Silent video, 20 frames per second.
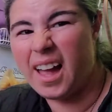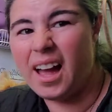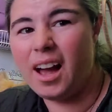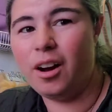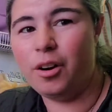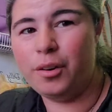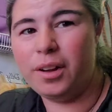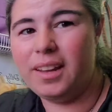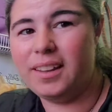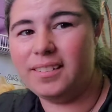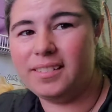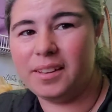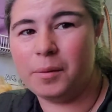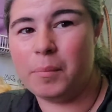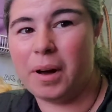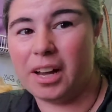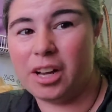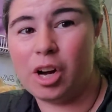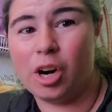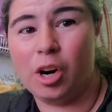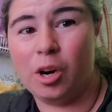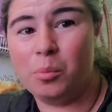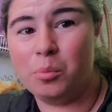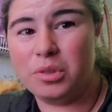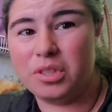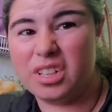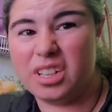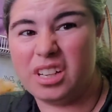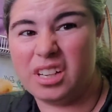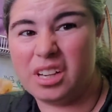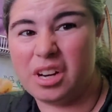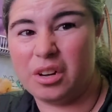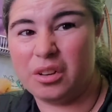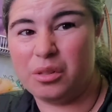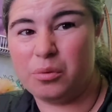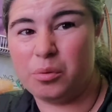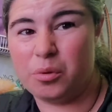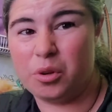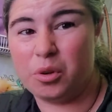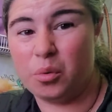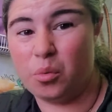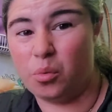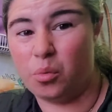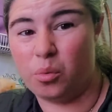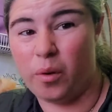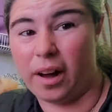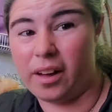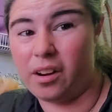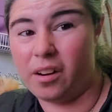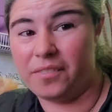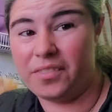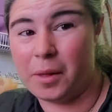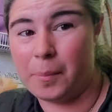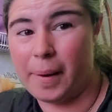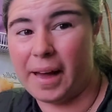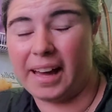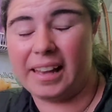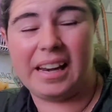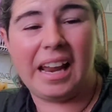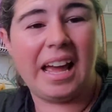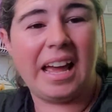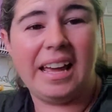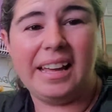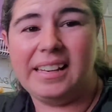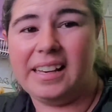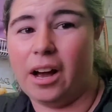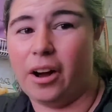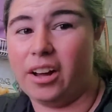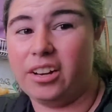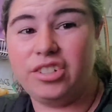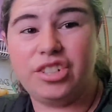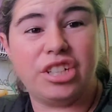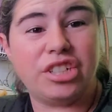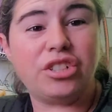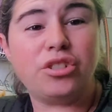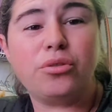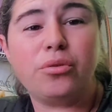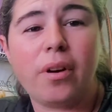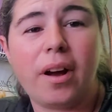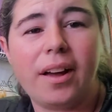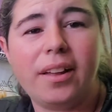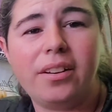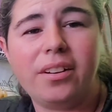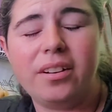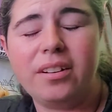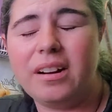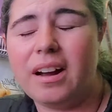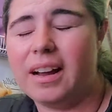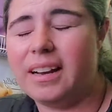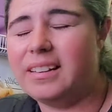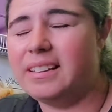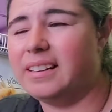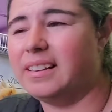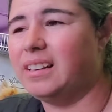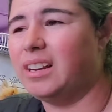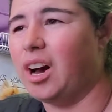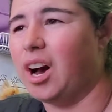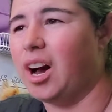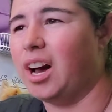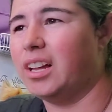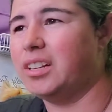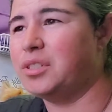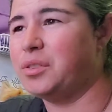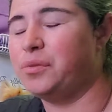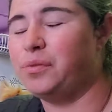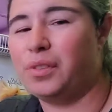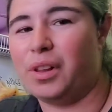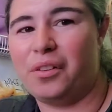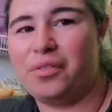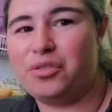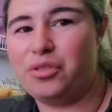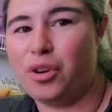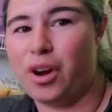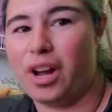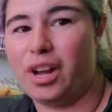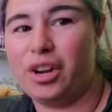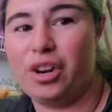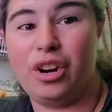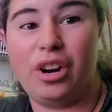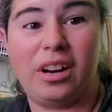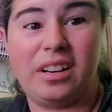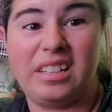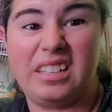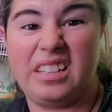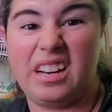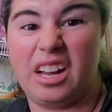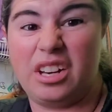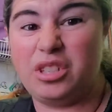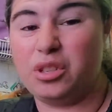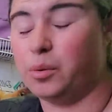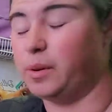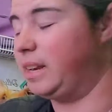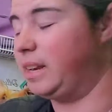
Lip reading: how easy my comb was going to go through right off the bat. Now I just dried her. I did not fluff dry her. I did not do